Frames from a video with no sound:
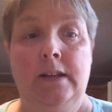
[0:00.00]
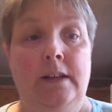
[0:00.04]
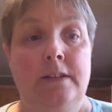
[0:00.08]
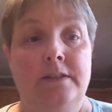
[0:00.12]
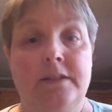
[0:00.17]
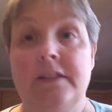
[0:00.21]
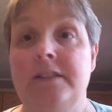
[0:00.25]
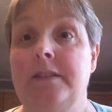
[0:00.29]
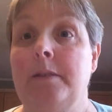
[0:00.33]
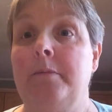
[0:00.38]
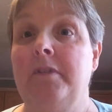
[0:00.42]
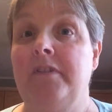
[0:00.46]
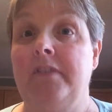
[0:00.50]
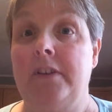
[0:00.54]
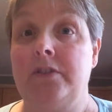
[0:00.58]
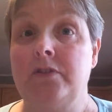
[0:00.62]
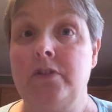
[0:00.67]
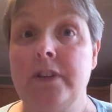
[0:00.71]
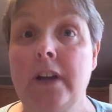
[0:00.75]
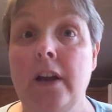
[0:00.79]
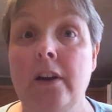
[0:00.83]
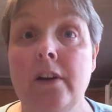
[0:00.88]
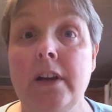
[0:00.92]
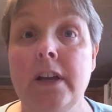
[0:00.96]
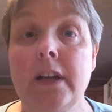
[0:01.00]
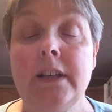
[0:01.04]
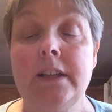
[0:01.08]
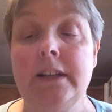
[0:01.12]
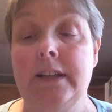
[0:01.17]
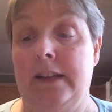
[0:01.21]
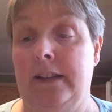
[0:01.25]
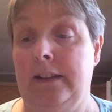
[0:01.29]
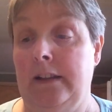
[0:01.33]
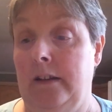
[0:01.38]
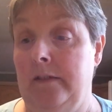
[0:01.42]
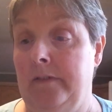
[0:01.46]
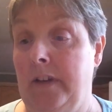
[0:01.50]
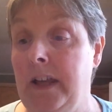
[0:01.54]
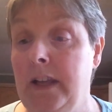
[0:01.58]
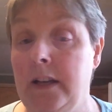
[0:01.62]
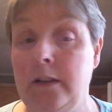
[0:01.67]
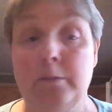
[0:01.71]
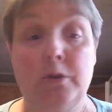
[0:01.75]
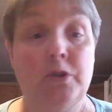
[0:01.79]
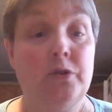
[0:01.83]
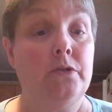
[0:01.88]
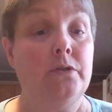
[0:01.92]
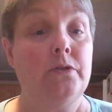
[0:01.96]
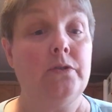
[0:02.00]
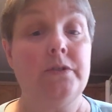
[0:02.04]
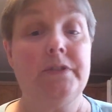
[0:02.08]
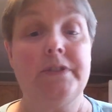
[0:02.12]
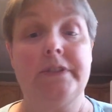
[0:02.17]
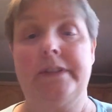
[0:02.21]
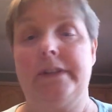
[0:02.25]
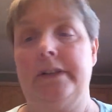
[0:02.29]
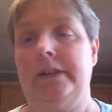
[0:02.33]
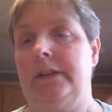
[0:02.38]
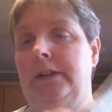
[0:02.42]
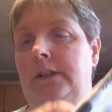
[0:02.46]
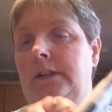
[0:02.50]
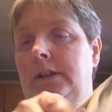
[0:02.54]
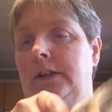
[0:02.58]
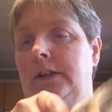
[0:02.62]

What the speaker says: since I'm a veterinarian and I love animals.